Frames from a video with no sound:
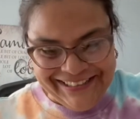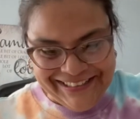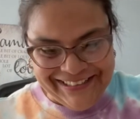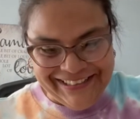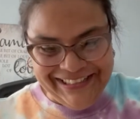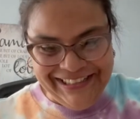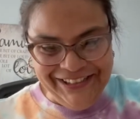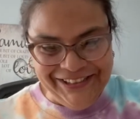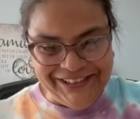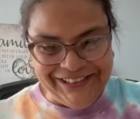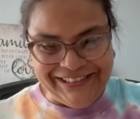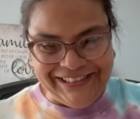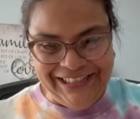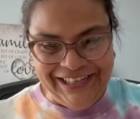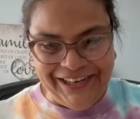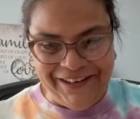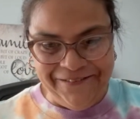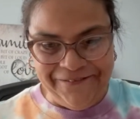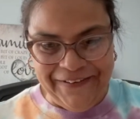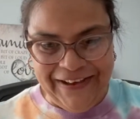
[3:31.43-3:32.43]
here's the
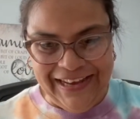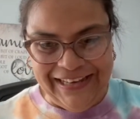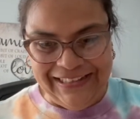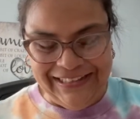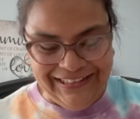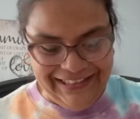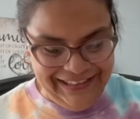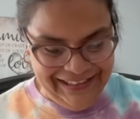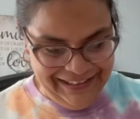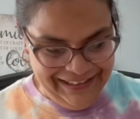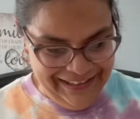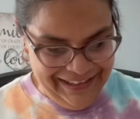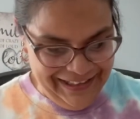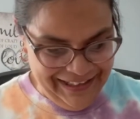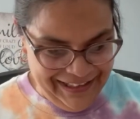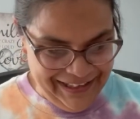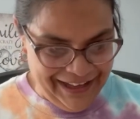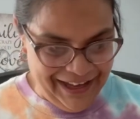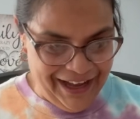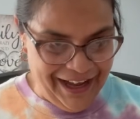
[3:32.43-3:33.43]
unveiling
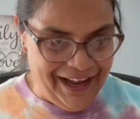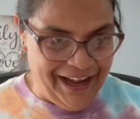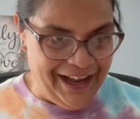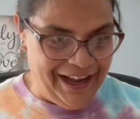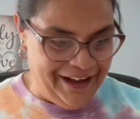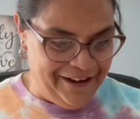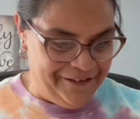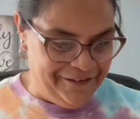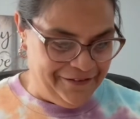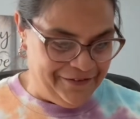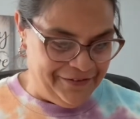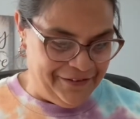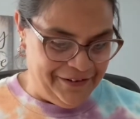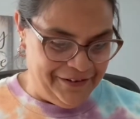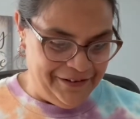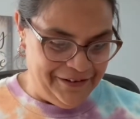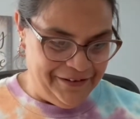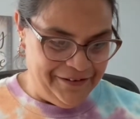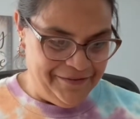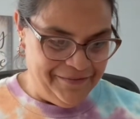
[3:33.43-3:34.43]
of
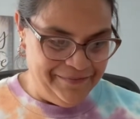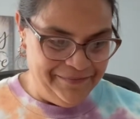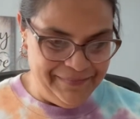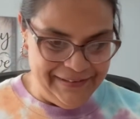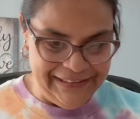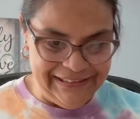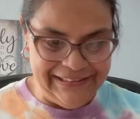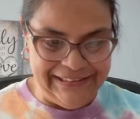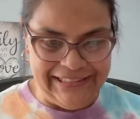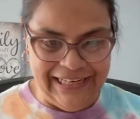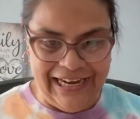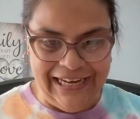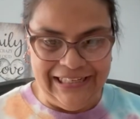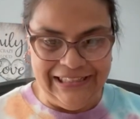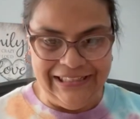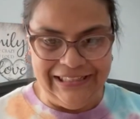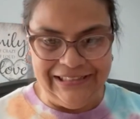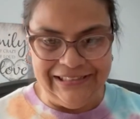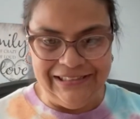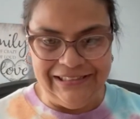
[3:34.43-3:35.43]
Ms.
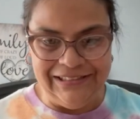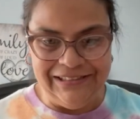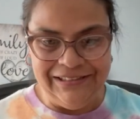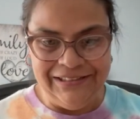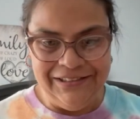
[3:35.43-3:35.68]
Donna's